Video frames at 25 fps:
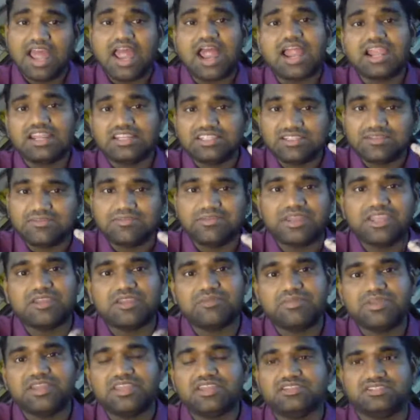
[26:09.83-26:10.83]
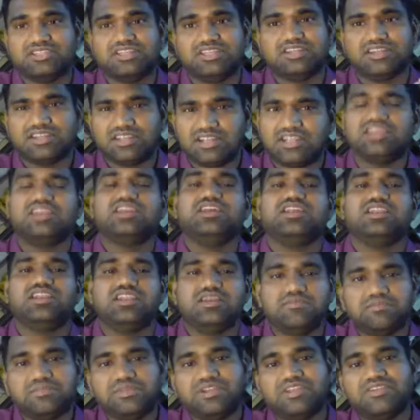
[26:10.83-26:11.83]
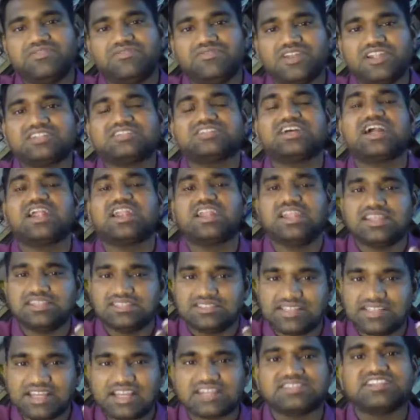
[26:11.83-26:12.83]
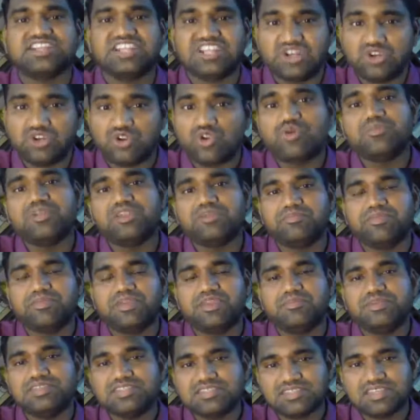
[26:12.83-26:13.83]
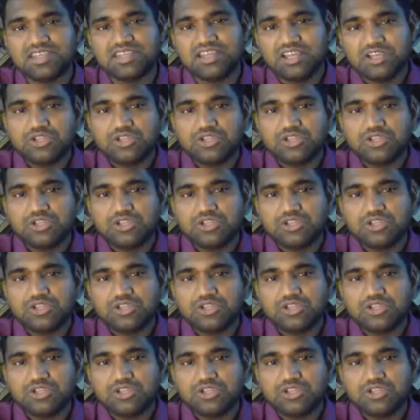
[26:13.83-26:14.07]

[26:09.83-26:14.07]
and the baby generally limb defects, unless they are syndromic babies,